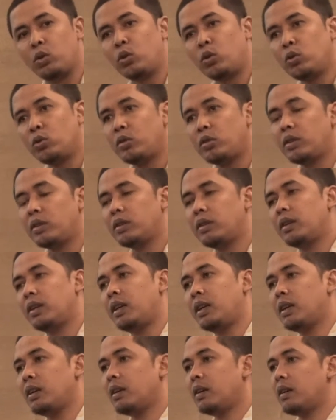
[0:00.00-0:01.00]
old.
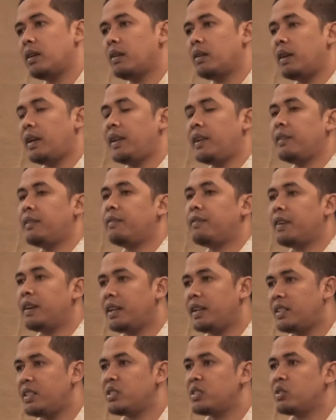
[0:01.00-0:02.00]
And the
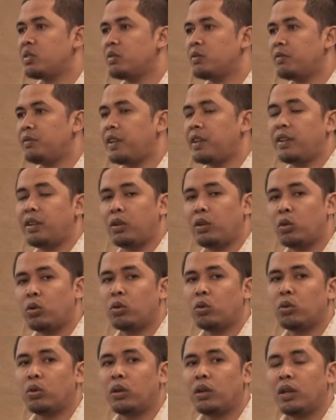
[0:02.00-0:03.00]
fine is very
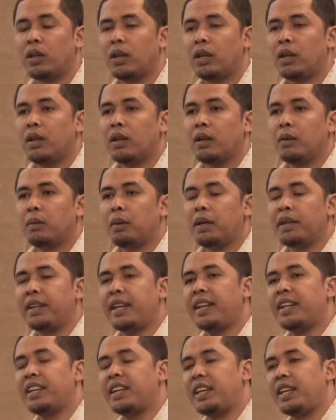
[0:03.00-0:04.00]
low. But
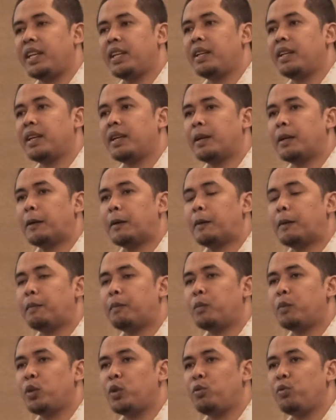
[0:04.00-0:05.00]
then again,
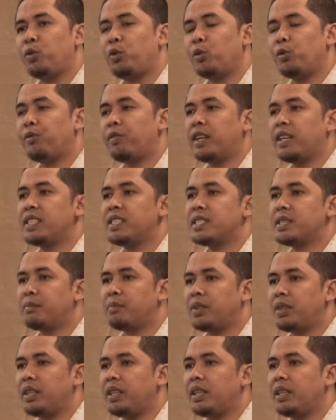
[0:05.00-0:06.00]
if we find
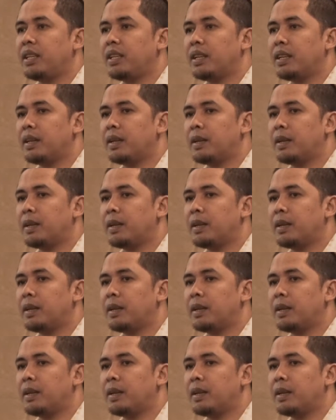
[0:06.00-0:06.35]
something